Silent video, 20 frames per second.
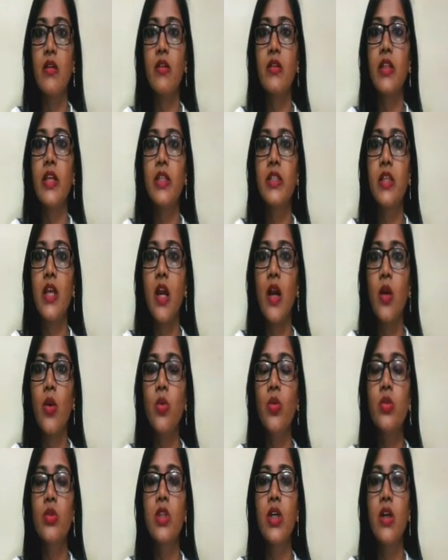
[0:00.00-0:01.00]
that
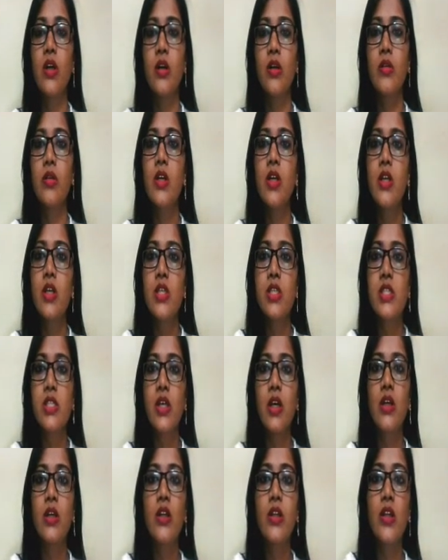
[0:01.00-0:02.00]
how the
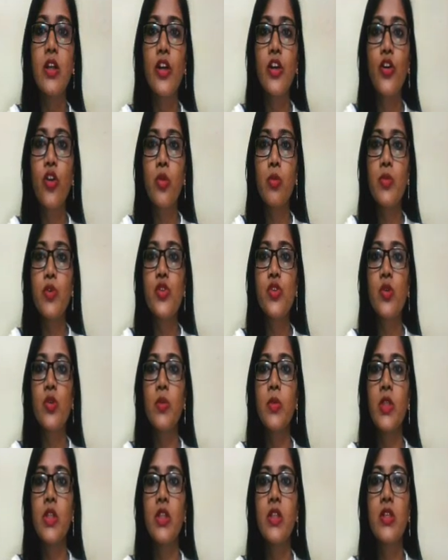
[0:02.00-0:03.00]
circular
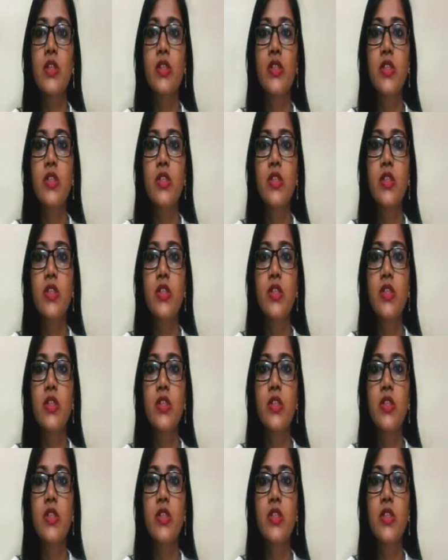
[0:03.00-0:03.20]
chromosomal